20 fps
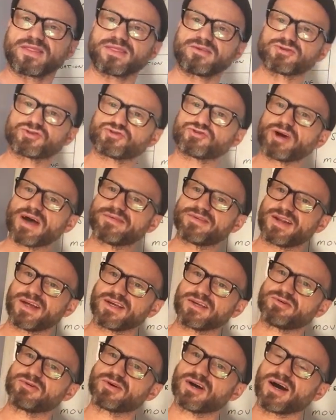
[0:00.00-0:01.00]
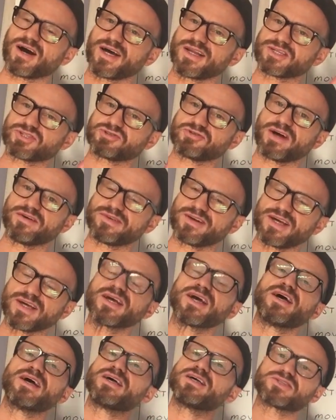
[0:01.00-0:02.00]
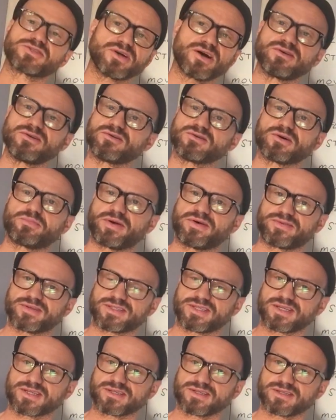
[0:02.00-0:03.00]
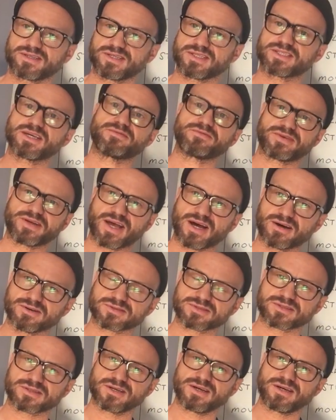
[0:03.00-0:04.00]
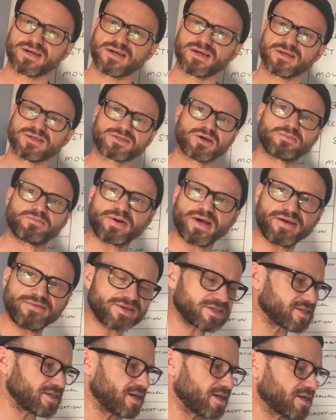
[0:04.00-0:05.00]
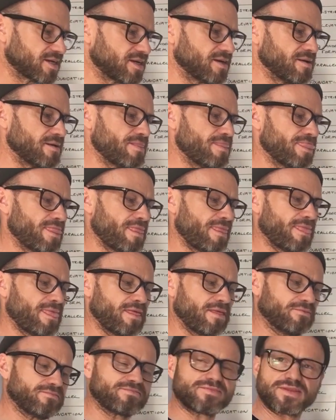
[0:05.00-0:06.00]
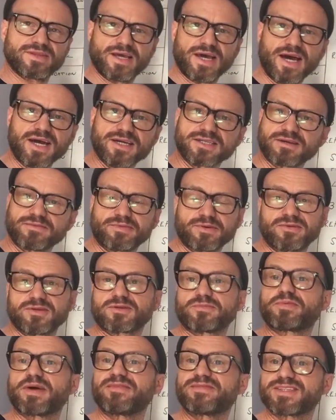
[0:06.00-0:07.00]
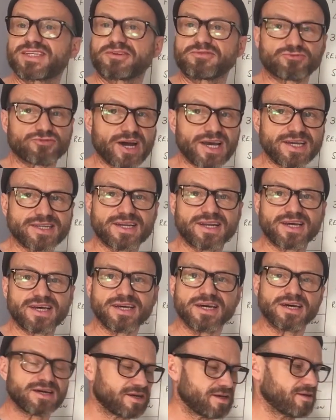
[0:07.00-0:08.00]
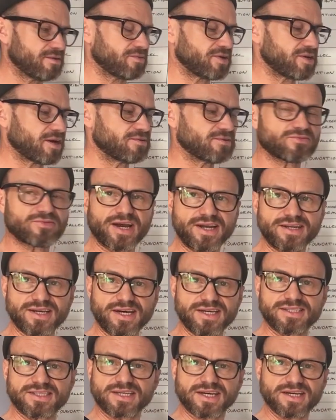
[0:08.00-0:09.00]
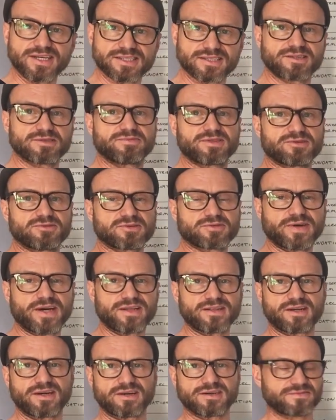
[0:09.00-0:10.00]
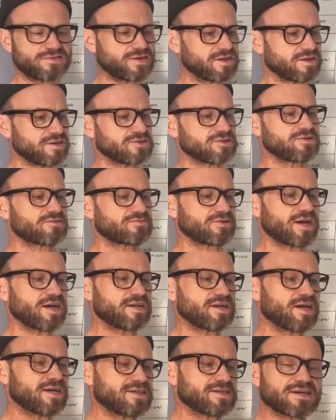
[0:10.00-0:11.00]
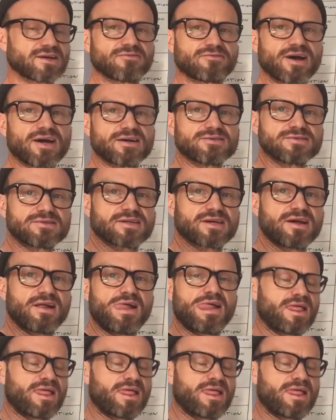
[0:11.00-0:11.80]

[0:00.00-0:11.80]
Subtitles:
you're traveling, your guide is traveling, it's no longer pivoting, it's something else. So pivoting, yeah, and some people use pivoting radially. We know what radiating is because we talked about it in the last video. So you're radiating around,